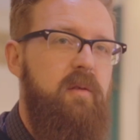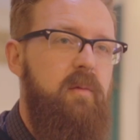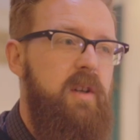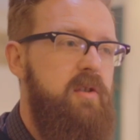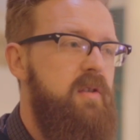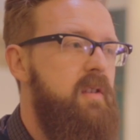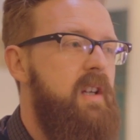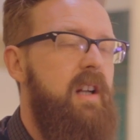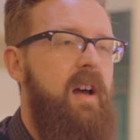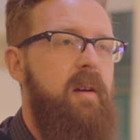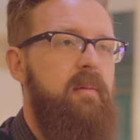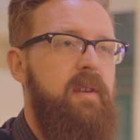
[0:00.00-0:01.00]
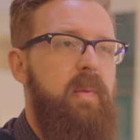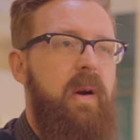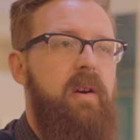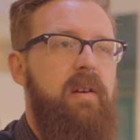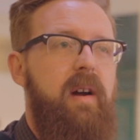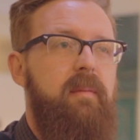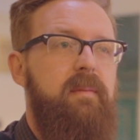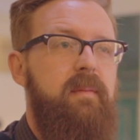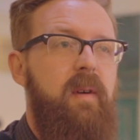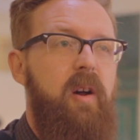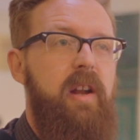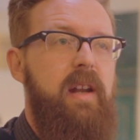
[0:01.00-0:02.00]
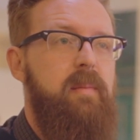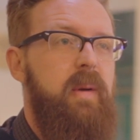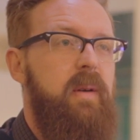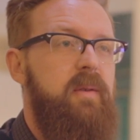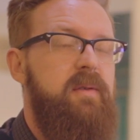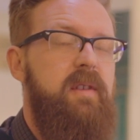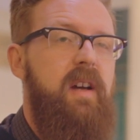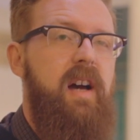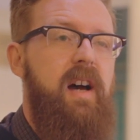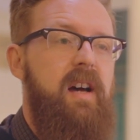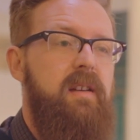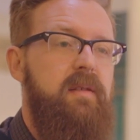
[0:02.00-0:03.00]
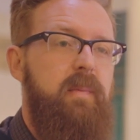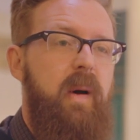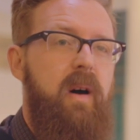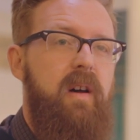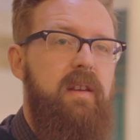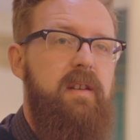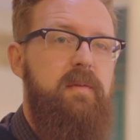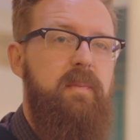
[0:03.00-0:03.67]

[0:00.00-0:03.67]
We issue the client with a programme on any build, and part of this